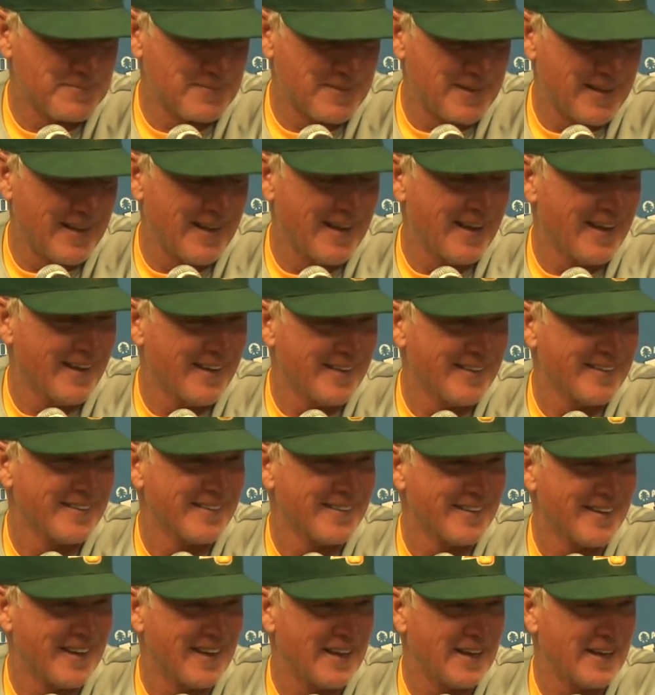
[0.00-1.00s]
Yeah,
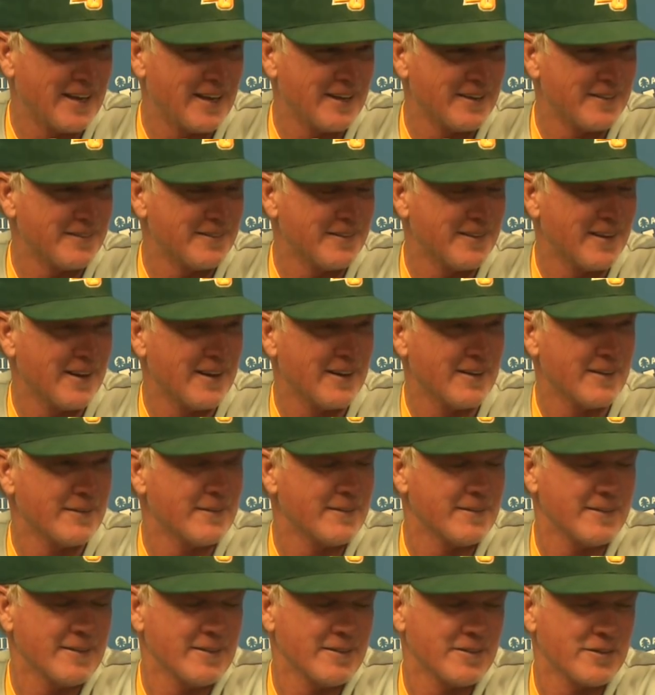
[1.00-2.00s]

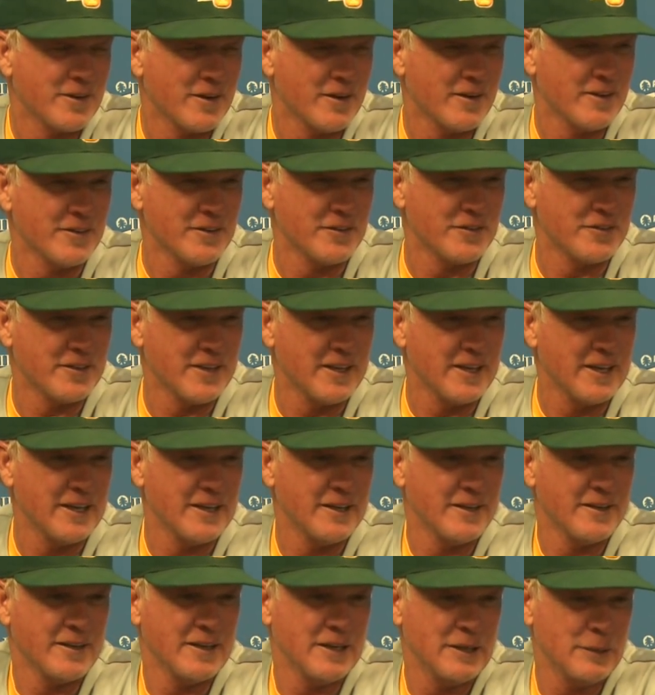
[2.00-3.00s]
it's hard to
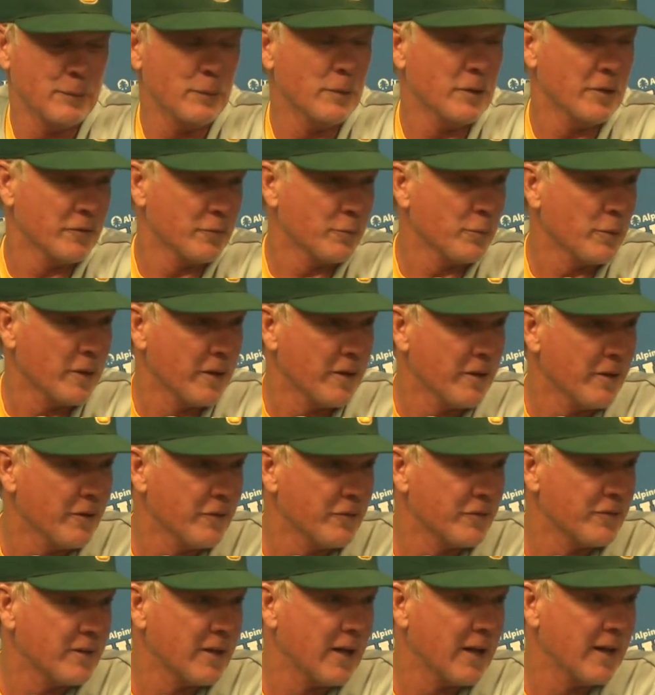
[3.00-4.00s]
say it was one of
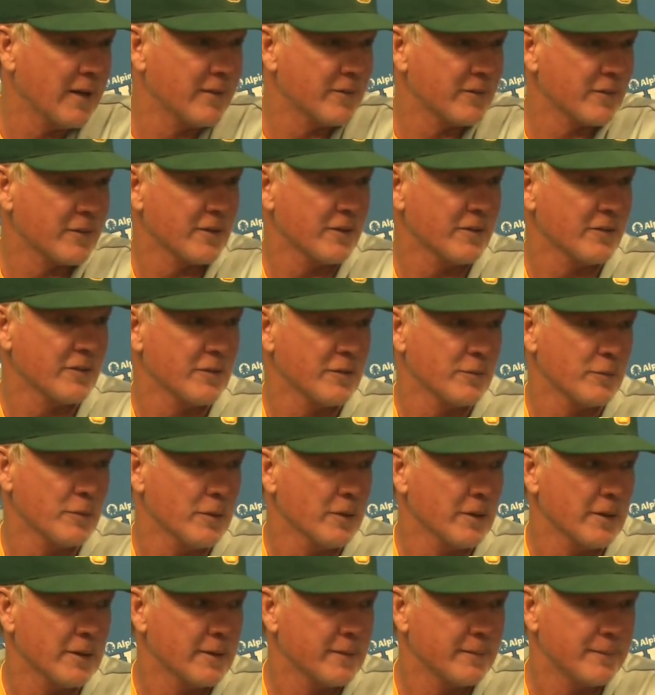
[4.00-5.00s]
those nights because it
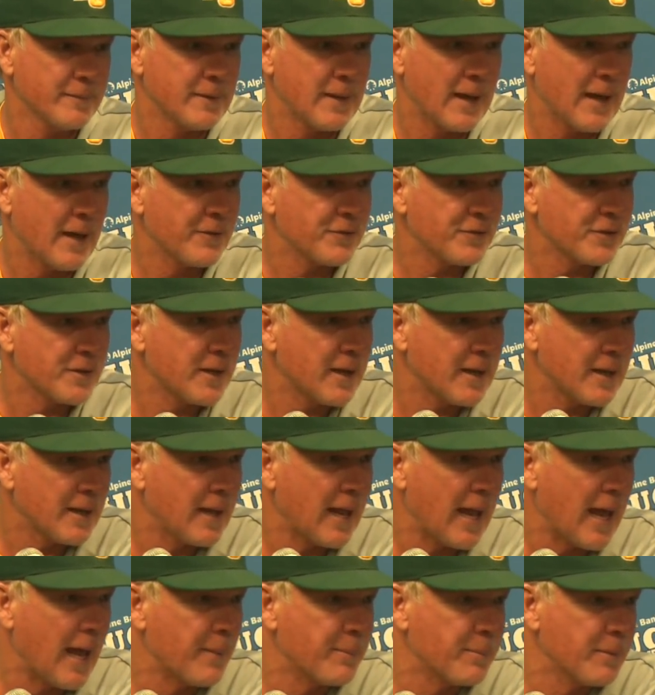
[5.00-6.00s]
really hasn't
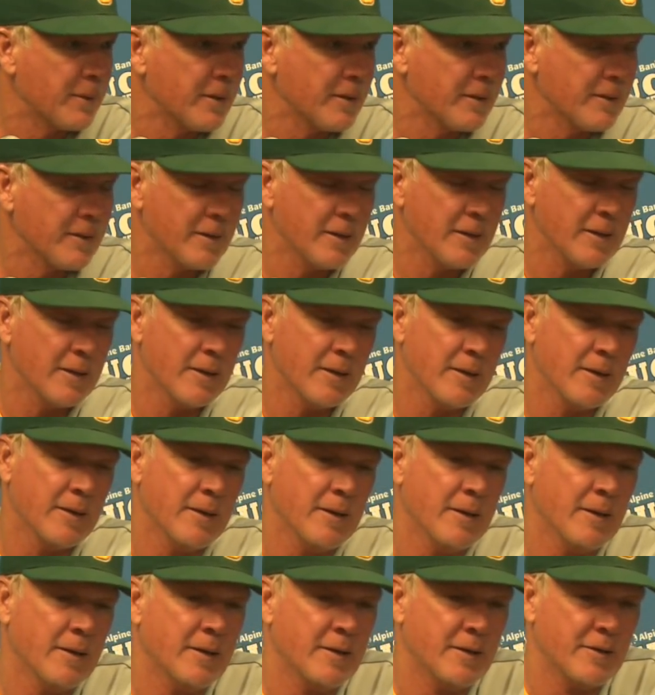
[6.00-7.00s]
happened, and
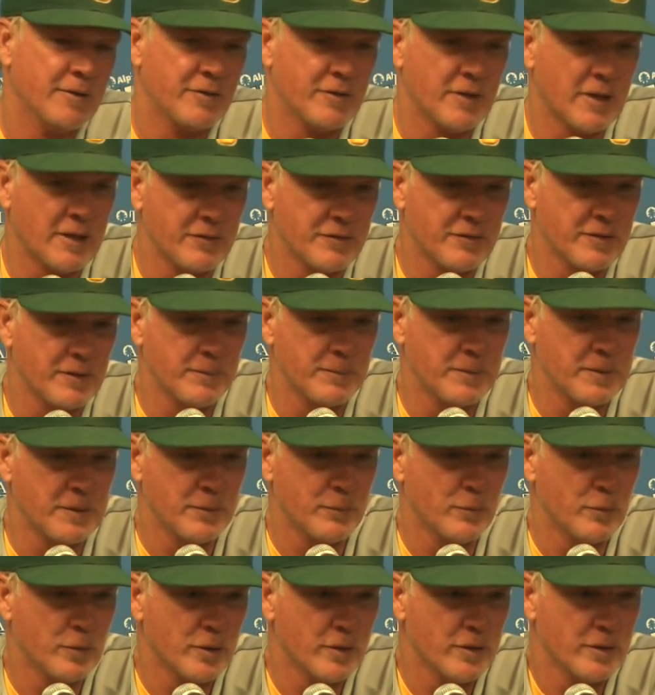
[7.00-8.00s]
it's not something
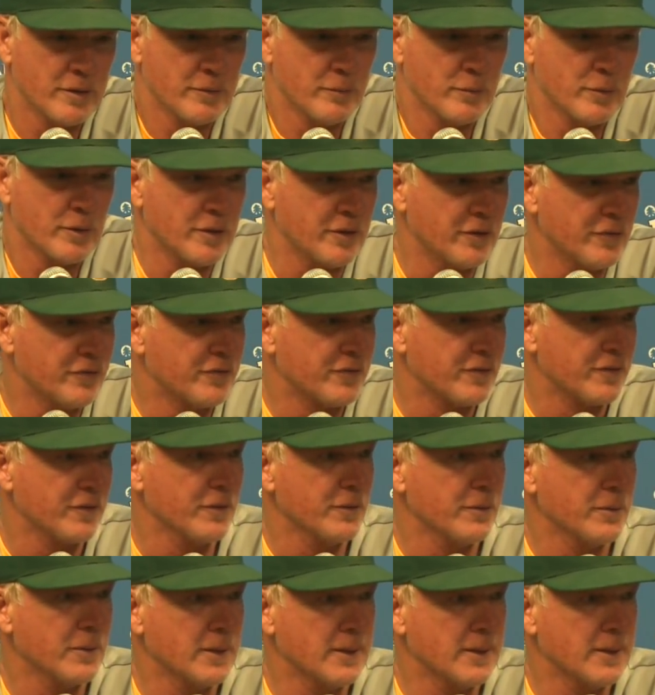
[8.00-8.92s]
we're used to.